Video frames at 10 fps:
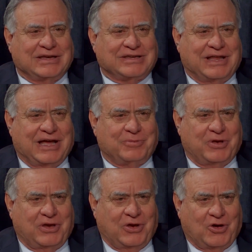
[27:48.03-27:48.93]
tonight has
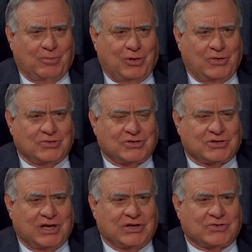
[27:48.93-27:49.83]
been Young Boozer, the
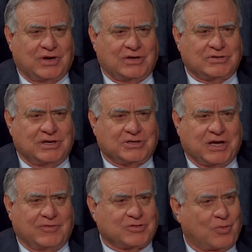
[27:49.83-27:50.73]
state treasurer. He's
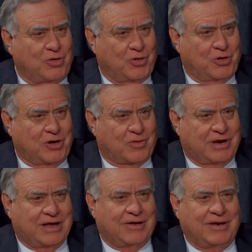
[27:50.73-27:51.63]
covered some real good
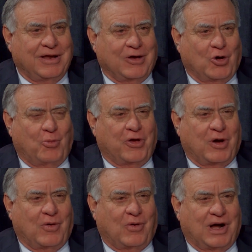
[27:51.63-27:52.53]
ground. Hope
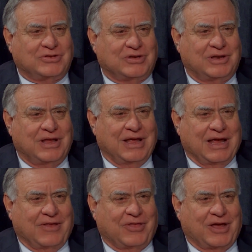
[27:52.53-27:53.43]
y'all are watching,
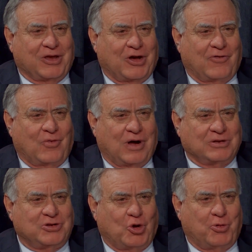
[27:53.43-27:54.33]
and thank y'all for
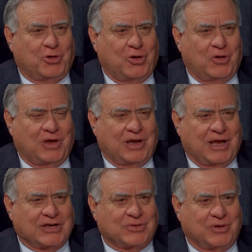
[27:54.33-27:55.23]
watching. Hope you'll tune in again
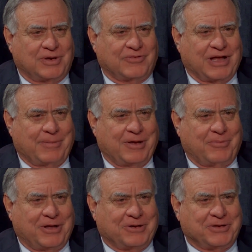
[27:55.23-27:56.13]
next week for Alabama
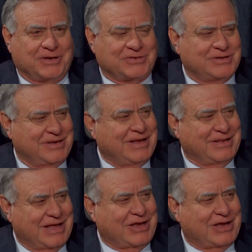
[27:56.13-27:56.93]
Politics. Thank you,